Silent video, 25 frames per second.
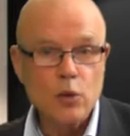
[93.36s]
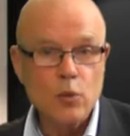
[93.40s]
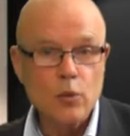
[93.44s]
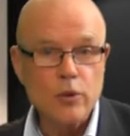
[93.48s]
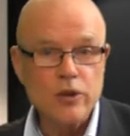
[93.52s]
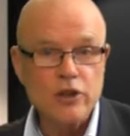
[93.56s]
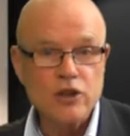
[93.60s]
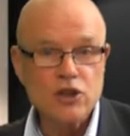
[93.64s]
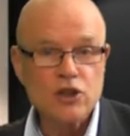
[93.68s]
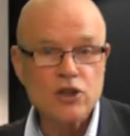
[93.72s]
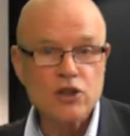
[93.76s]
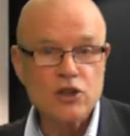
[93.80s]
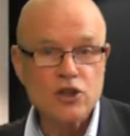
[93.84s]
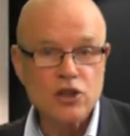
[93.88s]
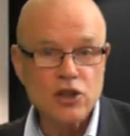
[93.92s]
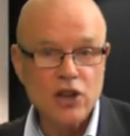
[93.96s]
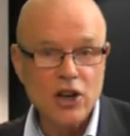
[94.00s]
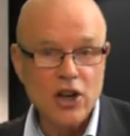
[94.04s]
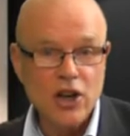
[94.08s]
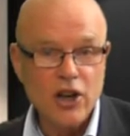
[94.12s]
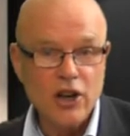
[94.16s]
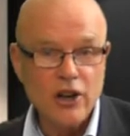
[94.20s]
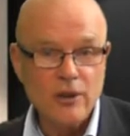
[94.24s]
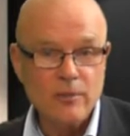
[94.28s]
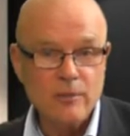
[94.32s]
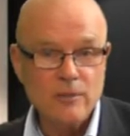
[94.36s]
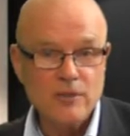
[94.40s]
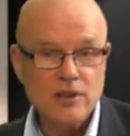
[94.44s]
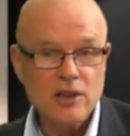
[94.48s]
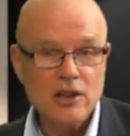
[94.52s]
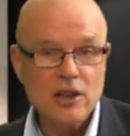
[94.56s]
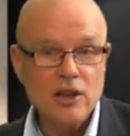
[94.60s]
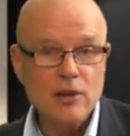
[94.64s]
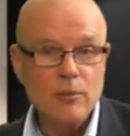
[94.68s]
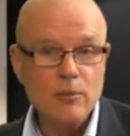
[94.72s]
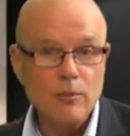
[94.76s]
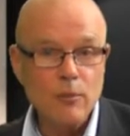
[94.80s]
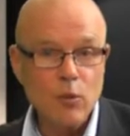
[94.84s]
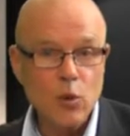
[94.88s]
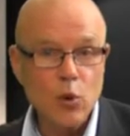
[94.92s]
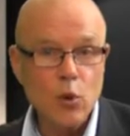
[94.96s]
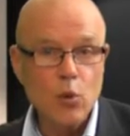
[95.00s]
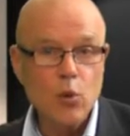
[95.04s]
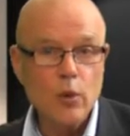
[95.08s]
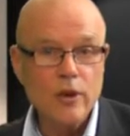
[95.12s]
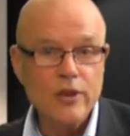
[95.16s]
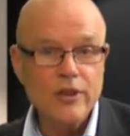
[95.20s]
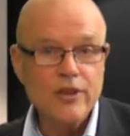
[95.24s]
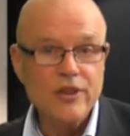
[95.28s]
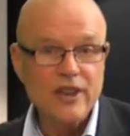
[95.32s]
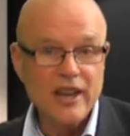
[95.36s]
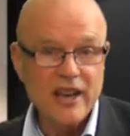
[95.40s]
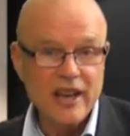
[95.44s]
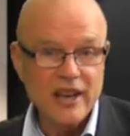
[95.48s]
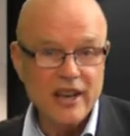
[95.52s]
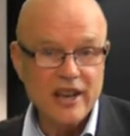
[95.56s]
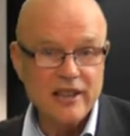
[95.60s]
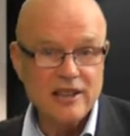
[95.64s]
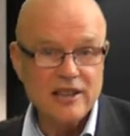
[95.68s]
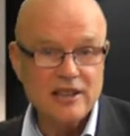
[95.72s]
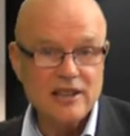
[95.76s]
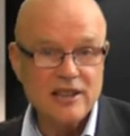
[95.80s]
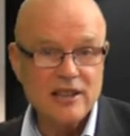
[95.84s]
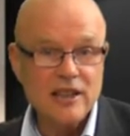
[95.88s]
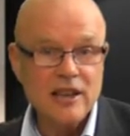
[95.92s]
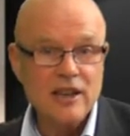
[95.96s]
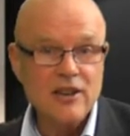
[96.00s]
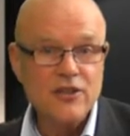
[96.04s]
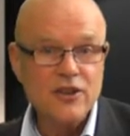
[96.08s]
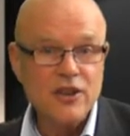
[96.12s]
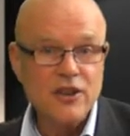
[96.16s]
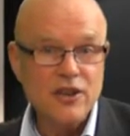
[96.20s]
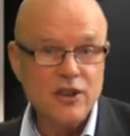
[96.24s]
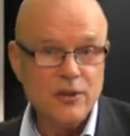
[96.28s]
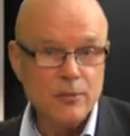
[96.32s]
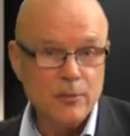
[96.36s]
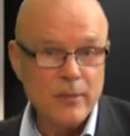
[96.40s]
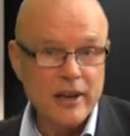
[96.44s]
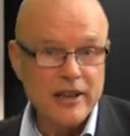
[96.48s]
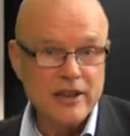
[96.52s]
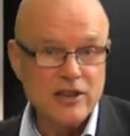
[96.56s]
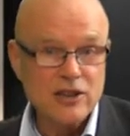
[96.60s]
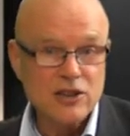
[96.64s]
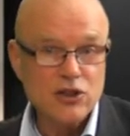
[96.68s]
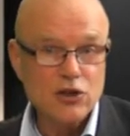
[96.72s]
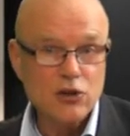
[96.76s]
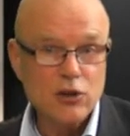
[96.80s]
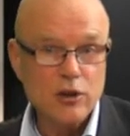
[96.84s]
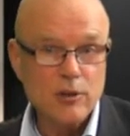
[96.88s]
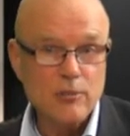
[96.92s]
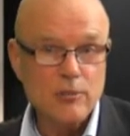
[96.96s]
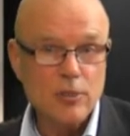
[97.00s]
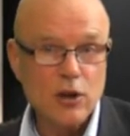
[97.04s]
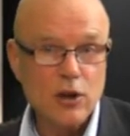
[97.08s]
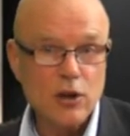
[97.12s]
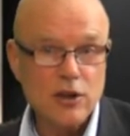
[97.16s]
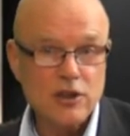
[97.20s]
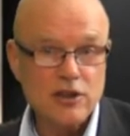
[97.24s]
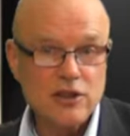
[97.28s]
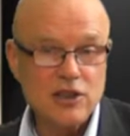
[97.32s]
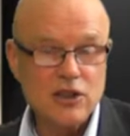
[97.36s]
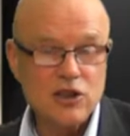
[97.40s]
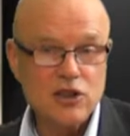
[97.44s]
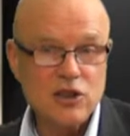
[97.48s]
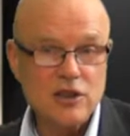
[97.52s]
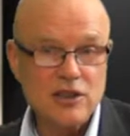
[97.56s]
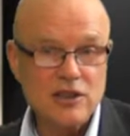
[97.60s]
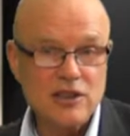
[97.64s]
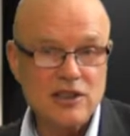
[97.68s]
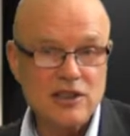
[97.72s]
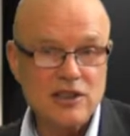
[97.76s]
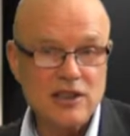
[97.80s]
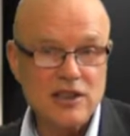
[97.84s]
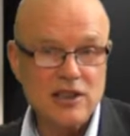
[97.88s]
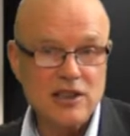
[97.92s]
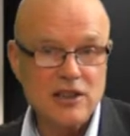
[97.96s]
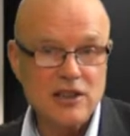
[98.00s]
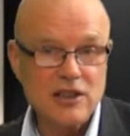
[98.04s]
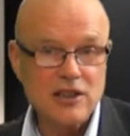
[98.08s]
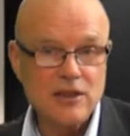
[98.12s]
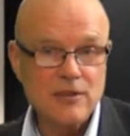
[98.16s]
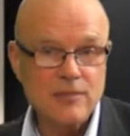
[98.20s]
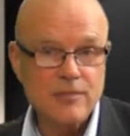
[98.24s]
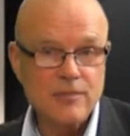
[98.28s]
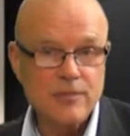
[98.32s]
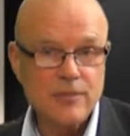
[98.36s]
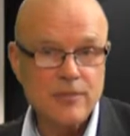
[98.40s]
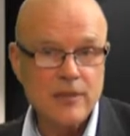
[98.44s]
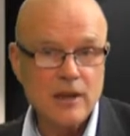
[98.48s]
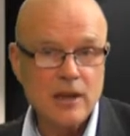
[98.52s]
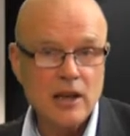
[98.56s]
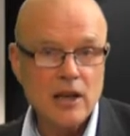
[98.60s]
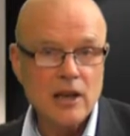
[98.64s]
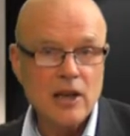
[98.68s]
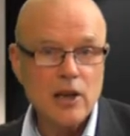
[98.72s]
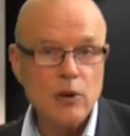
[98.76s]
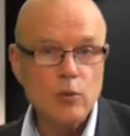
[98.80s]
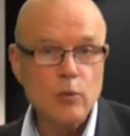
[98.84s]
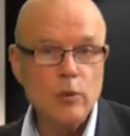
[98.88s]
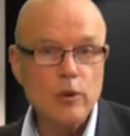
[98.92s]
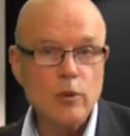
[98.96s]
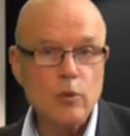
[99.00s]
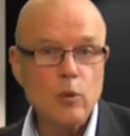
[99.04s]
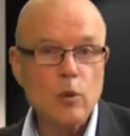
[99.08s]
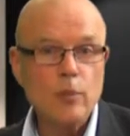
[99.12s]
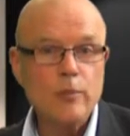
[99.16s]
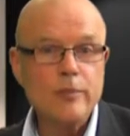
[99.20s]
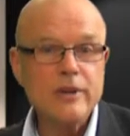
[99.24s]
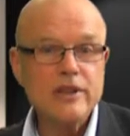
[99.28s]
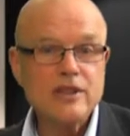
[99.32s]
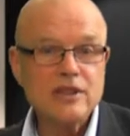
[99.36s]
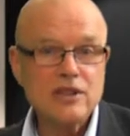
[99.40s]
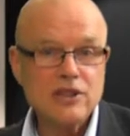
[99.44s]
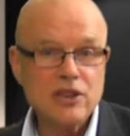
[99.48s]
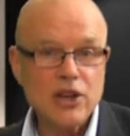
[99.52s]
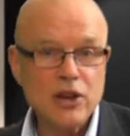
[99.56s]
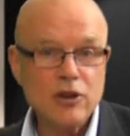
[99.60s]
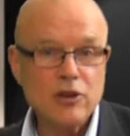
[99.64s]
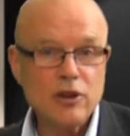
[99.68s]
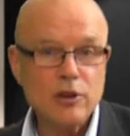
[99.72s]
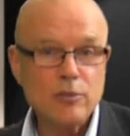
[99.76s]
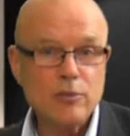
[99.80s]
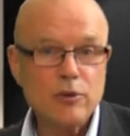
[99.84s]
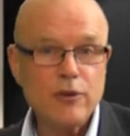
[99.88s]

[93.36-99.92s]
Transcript: which chimed more with theirs than the mainstream politicians did. We will miss Tony